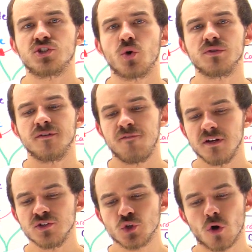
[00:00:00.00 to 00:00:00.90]
So to
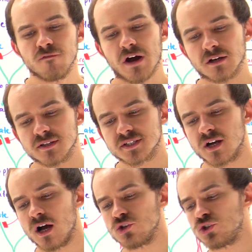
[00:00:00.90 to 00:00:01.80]
finish off our
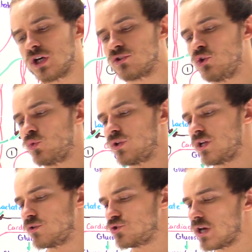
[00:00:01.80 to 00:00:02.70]
discussion on
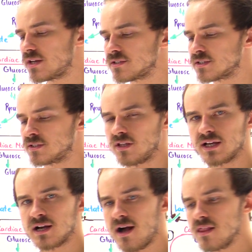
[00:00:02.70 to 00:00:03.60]
gluconeogenesis and
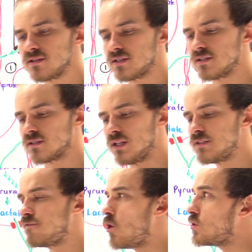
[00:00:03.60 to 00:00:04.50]
glycolysis,
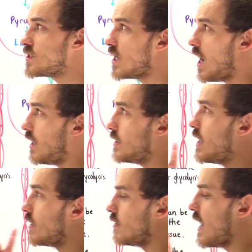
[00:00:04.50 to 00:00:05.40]
let's focus on
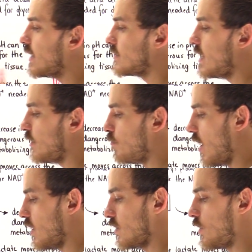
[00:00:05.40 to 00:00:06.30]
lactate
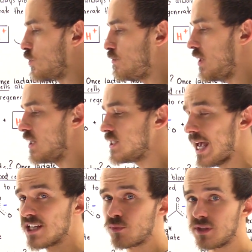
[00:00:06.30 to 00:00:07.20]
molecules because
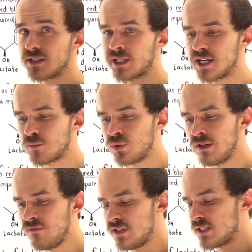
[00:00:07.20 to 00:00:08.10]
as we discussed
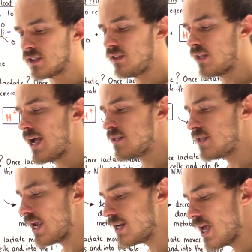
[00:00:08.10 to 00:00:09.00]
previously,
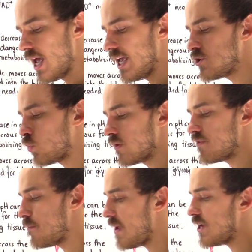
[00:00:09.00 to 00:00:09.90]
lactate is one of
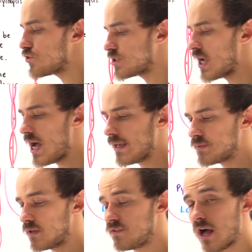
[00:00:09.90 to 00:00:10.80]
the major
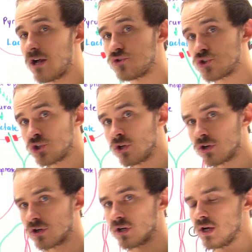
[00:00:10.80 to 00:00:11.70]
types of
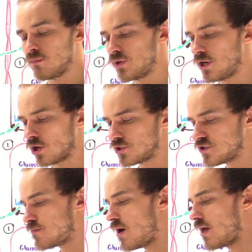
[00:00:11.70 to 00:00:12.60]
non-sugar
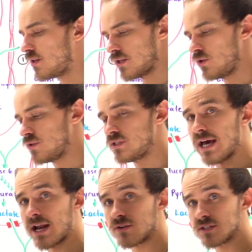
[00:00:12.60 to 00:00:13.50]
precursor molecules
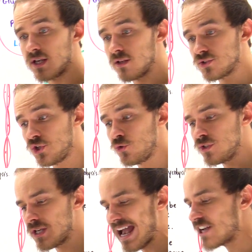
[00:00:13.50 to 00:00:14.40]
that our cells
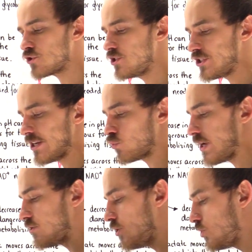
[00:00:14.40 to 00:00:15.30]
use to actually
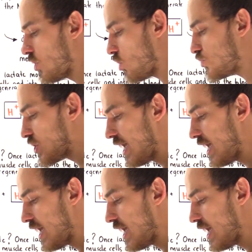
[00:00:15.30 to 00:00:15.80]
generate glucose